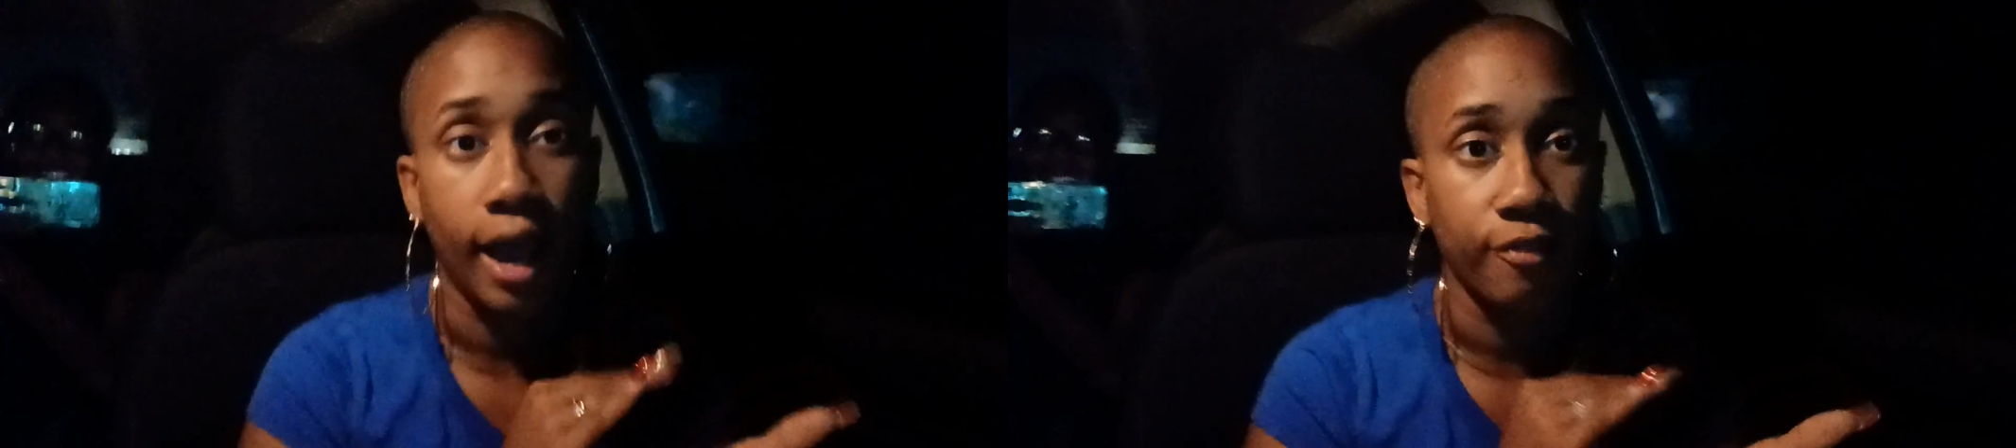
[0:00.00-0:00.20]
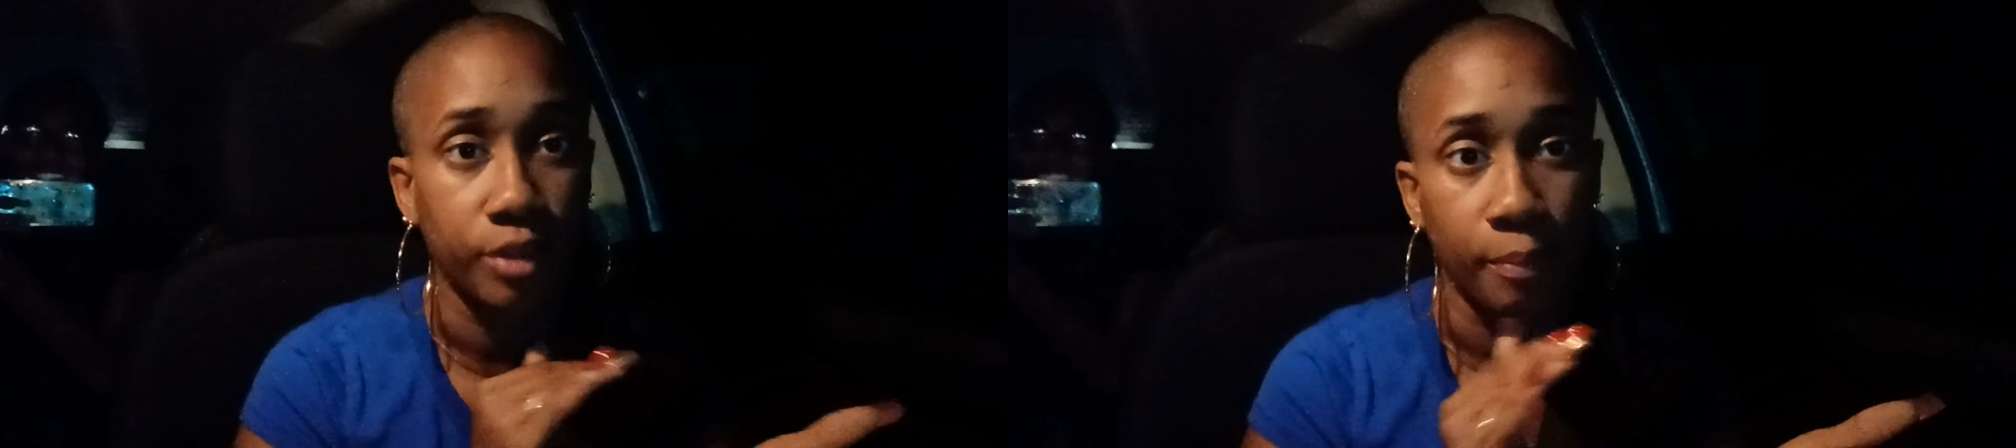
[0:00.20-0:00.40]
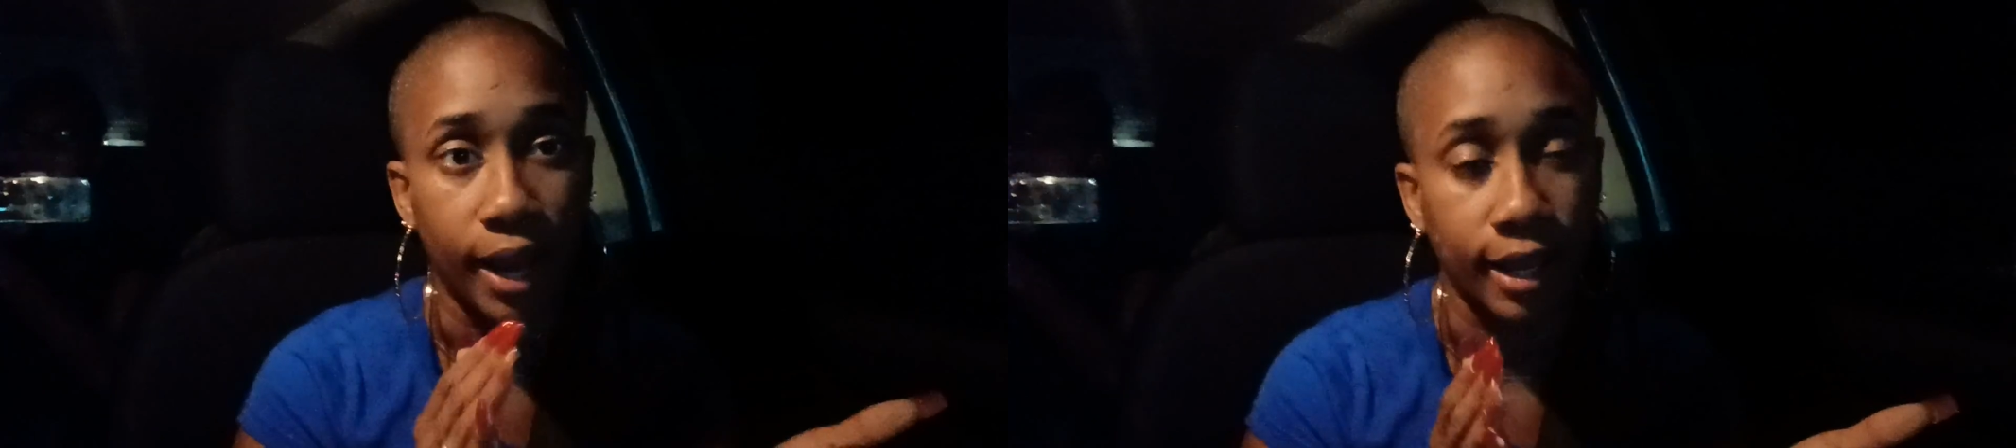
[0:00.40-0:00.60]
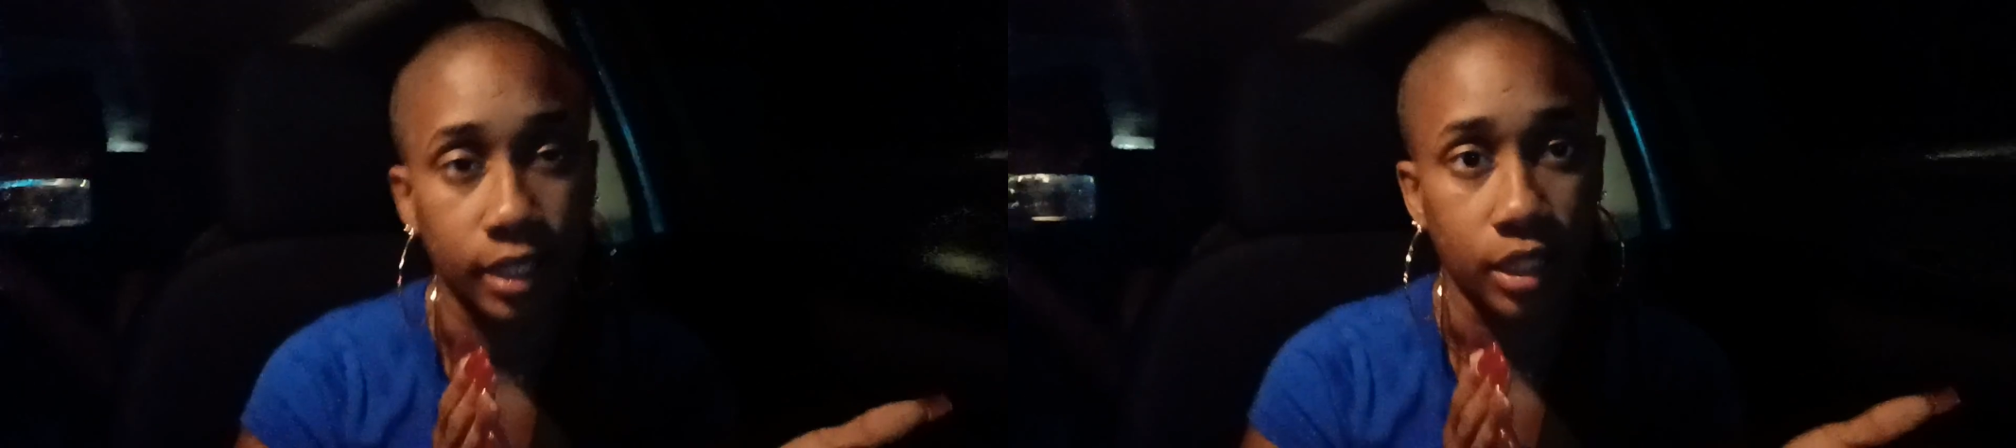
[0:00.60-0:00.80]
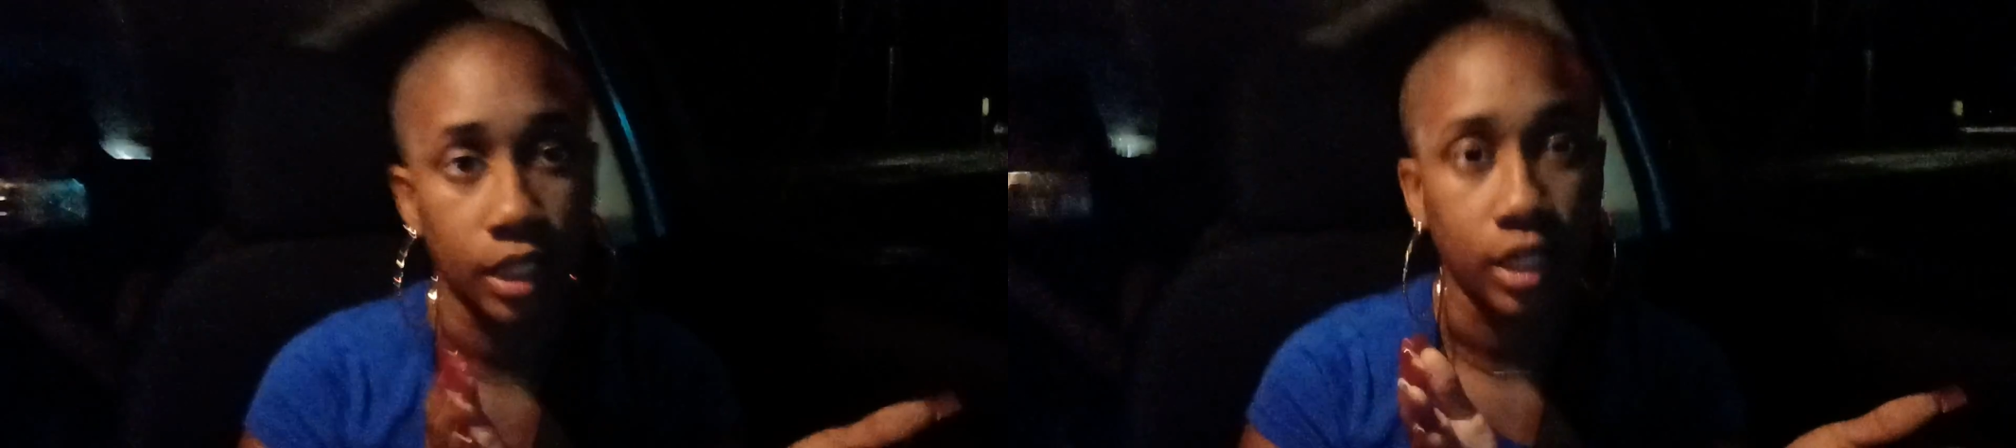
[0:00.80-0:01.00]
have to buy
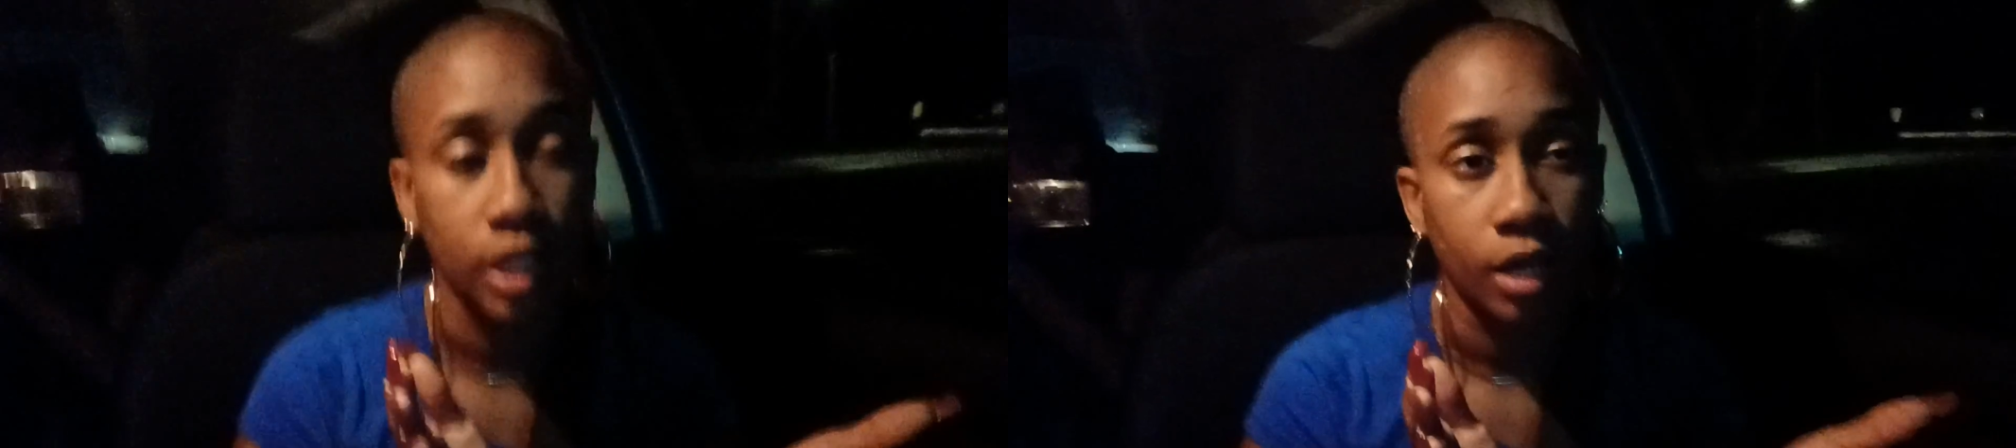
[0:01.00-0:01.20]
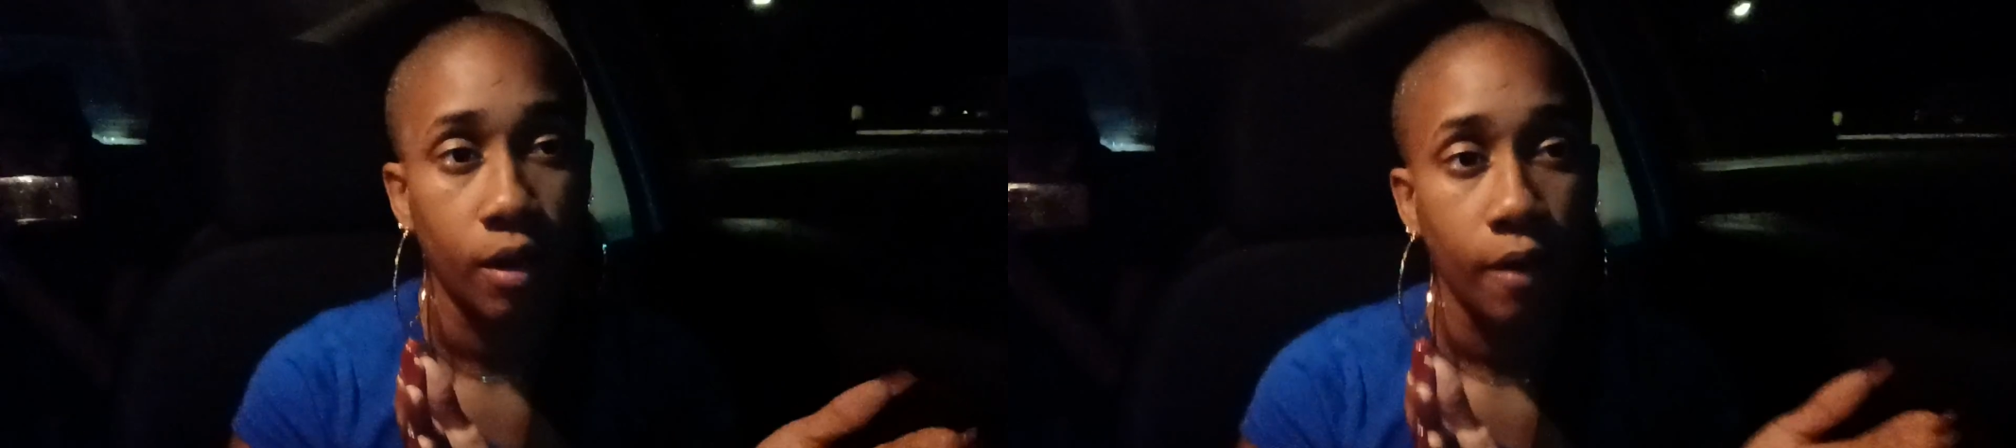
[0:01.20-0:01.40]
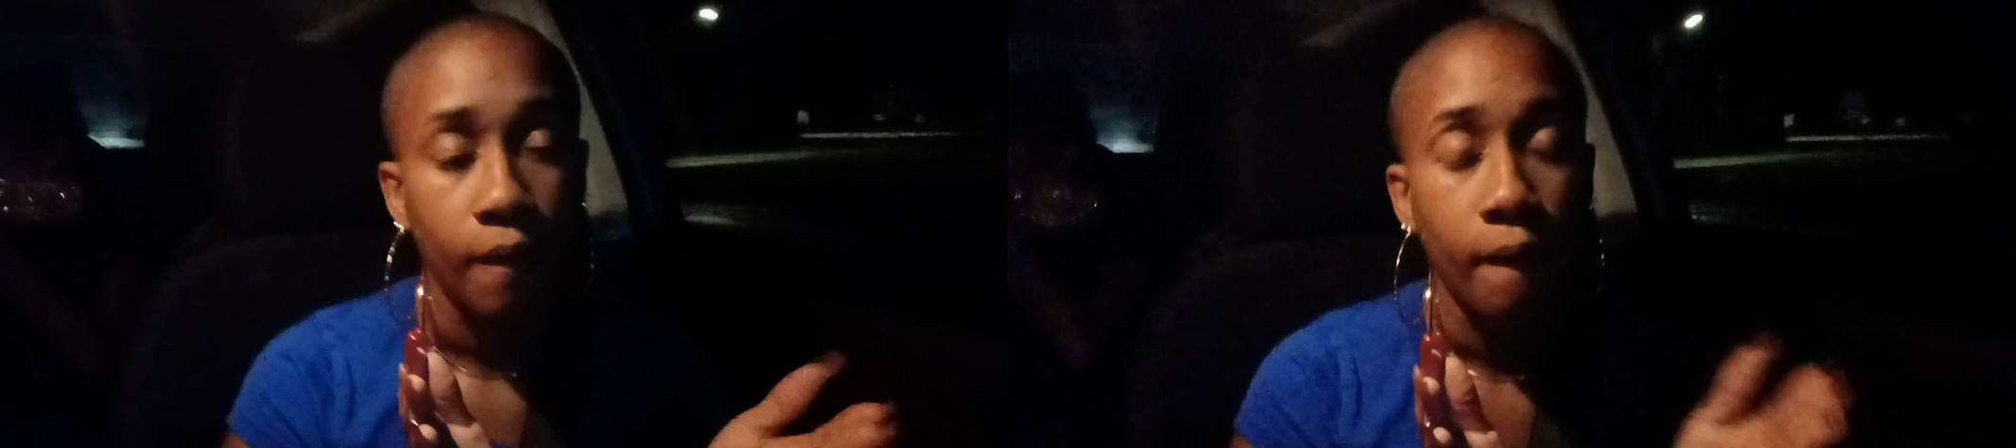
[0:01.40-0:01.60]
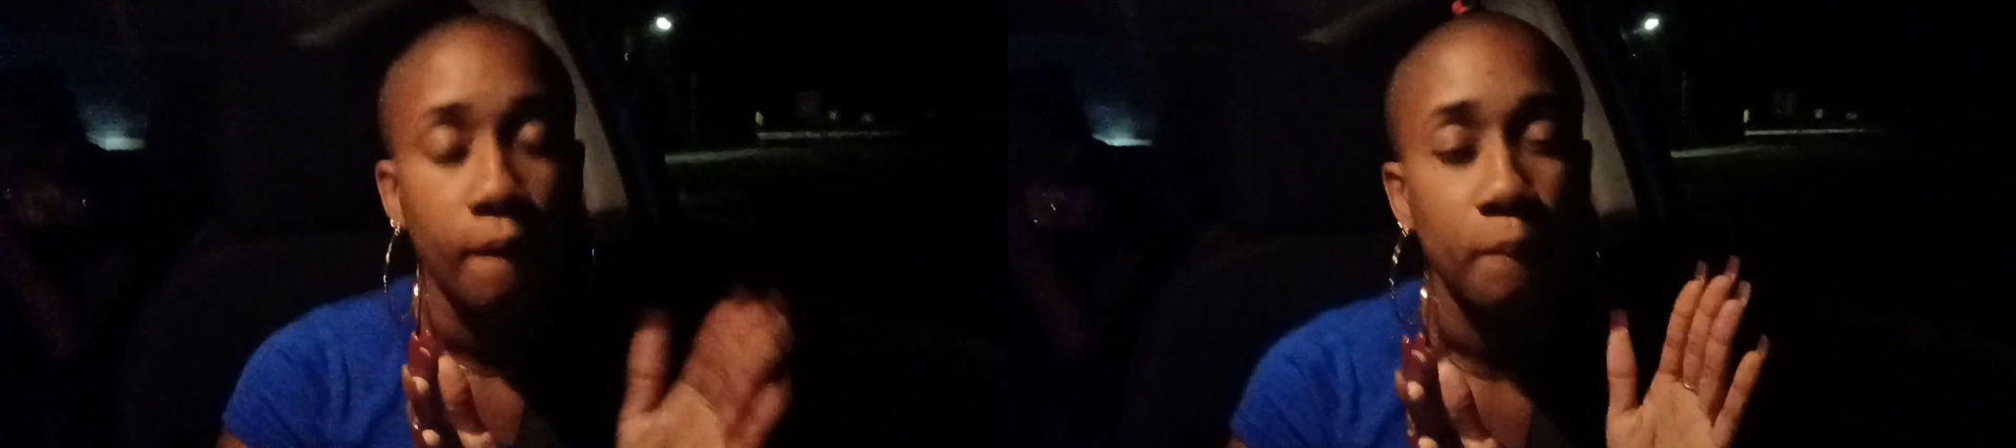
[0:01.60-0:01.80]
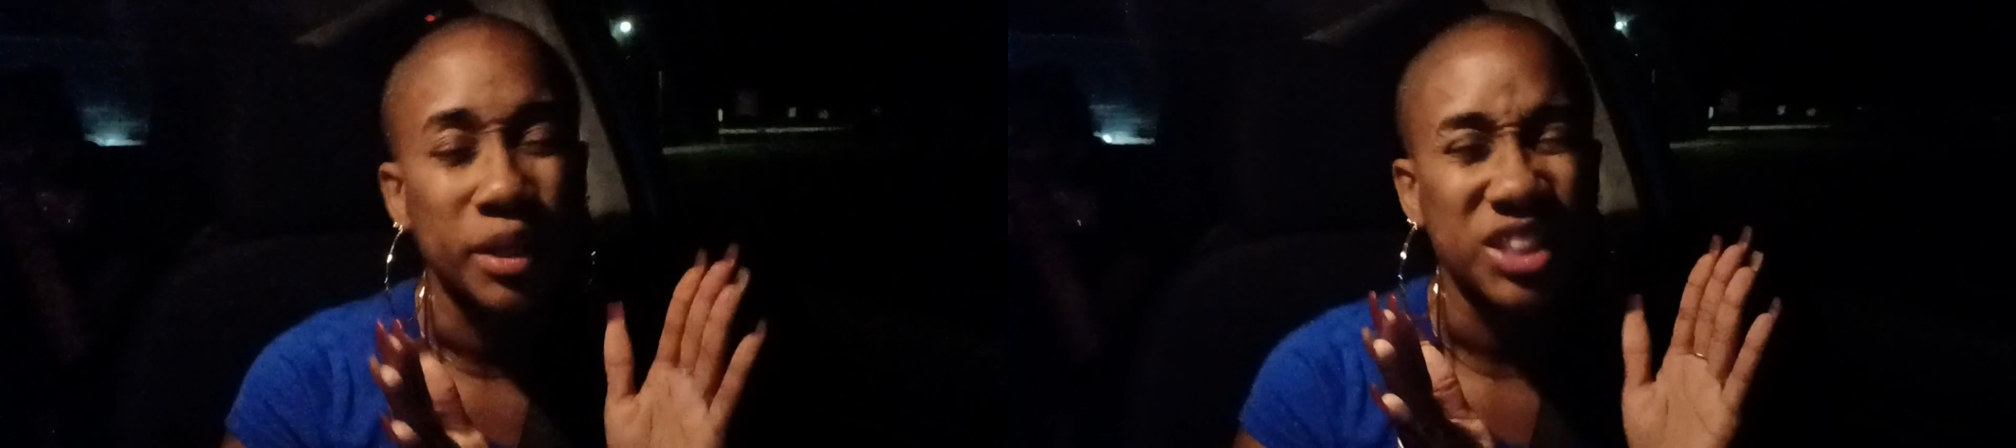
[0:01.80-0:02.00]
anything.